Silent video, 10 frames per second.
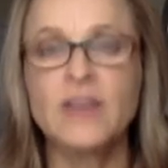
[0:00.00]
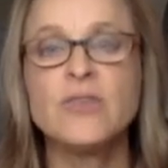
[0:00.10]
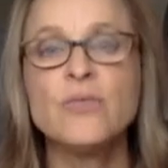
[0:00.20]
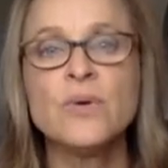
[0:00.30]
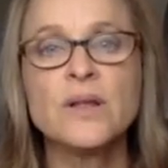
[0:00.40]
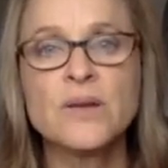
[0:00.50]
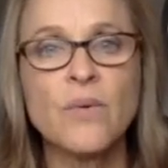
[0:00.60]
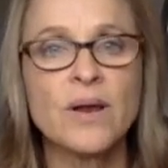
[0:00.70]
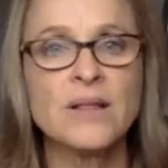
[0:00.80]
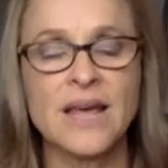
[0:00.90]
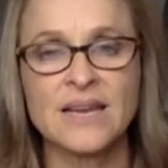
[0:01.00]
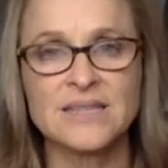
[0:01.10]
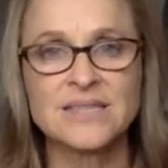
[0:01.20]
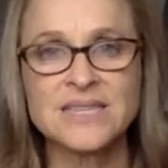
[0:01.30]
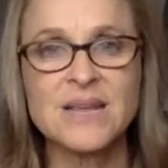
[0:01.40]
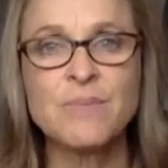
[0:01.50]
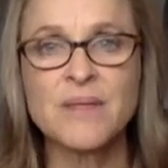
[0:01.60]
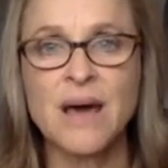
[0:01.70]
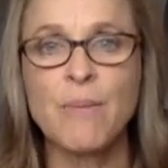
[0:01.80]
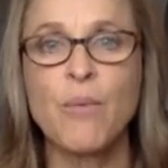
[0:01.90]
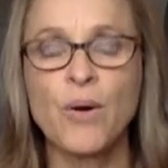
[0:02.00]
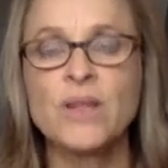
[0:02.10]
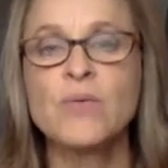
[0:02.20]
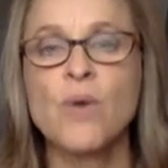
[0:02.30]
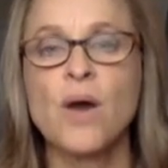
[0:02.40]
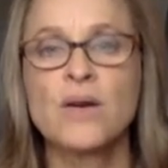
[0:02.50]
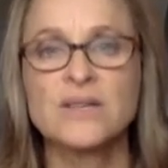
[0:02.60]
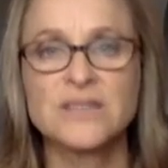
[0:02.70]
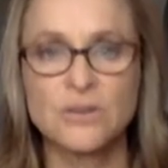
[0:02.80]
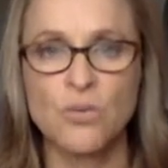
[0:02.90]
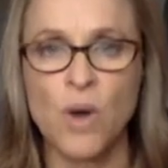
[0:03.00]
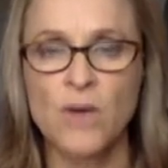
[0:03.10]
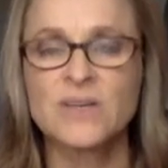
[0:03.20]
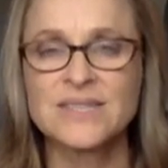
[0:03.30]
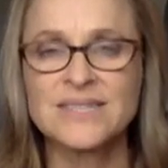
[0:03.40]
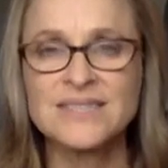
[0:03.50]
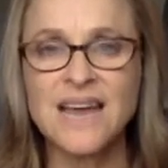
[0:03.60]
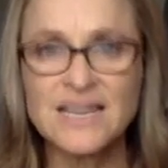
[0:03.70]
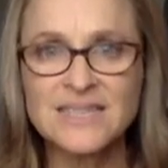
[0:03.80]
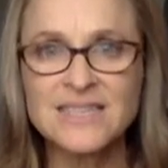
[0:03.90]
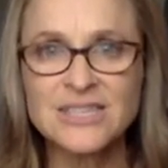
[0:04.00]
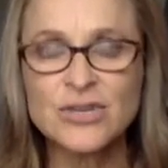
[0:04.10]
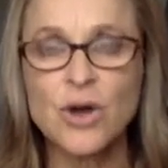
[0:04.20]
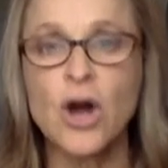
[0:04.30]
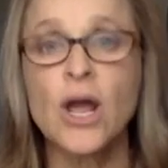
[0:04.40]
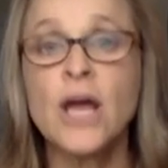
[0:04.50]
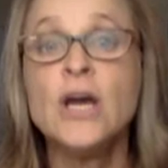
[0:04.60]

And you really want to let it steep in that boiling water until the water is nice and strong.